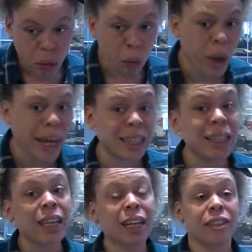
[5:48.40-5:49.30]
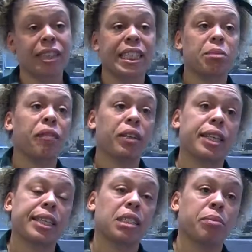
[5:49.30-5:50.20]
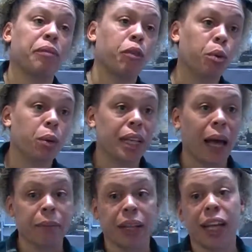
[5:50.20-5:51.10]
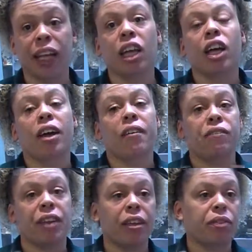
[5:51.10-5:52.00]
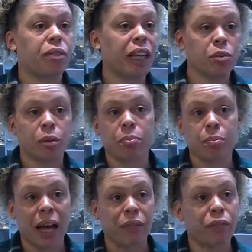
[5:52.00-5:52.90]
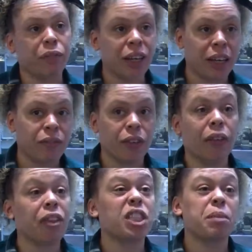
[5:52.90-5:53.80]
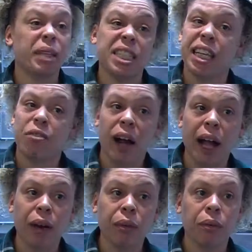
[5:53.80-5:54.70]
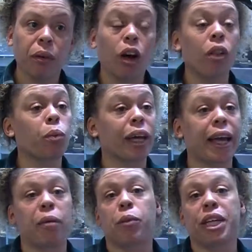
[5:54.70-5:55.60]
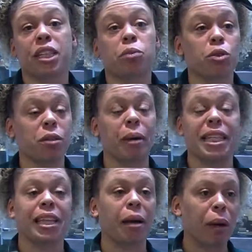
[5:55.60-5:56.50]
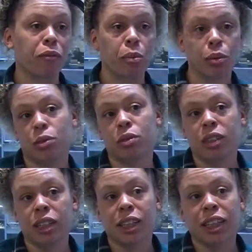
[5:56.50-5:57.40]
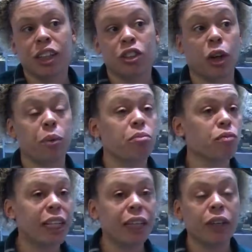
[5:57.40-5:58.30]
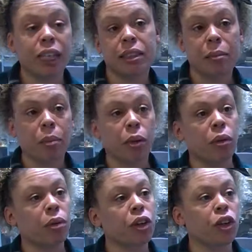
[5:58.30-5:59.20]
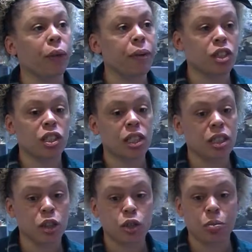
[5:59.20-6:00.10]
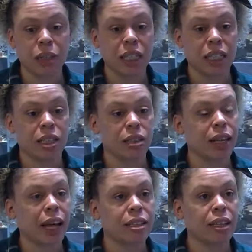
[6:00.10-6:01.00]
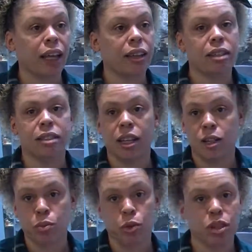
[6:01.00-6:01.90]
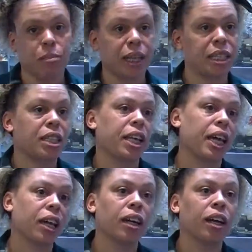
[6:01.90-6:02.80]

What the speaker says: when the sexism in football was happening, things were bad for FIFA, the spitting row, at the weekend we did What's the Best Thing About Football? So really, really simple. You know, we just did a social media asset that says, what's the best thing